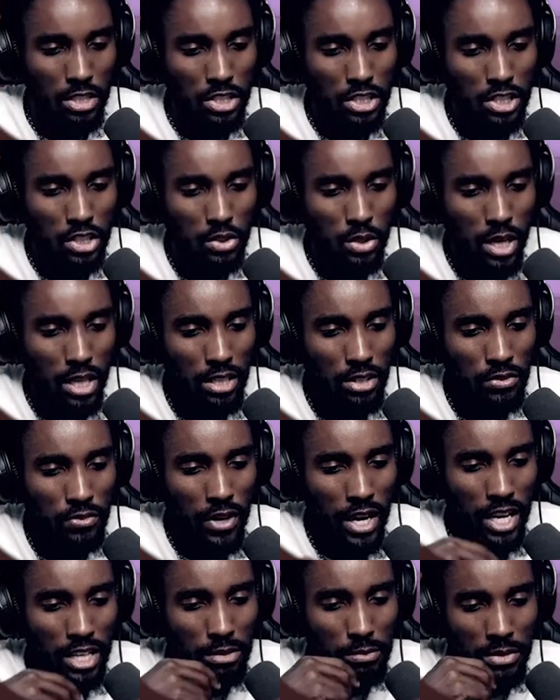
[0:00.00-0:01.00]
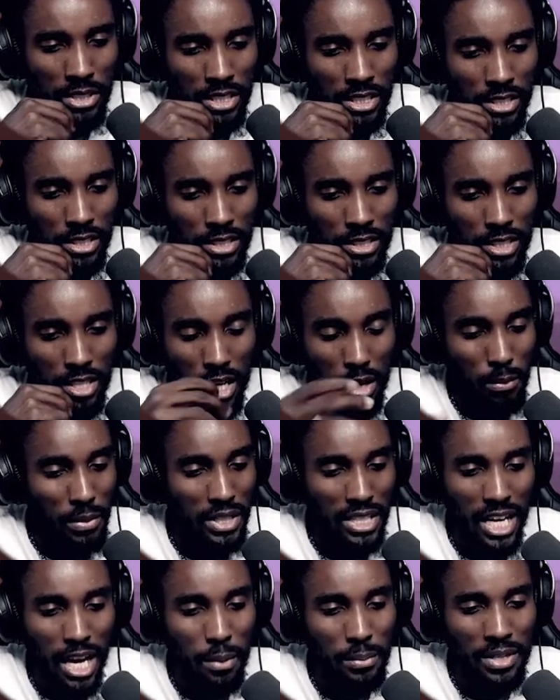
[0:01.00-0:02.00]
She's trying to find me, but
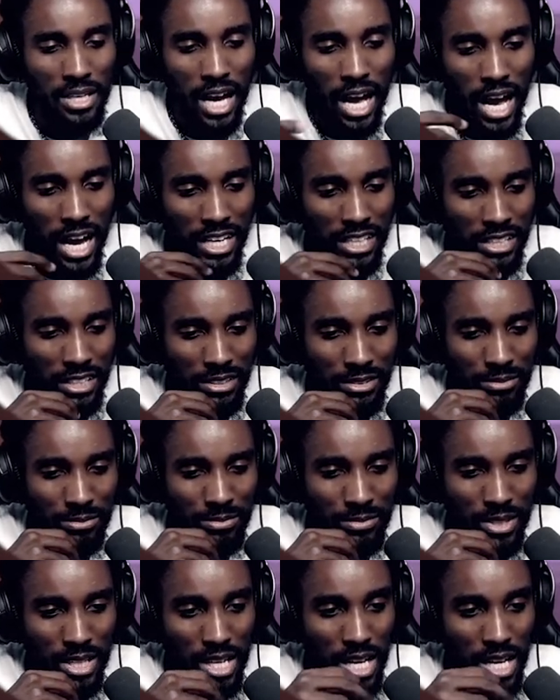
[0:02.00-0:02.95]
I be hiding.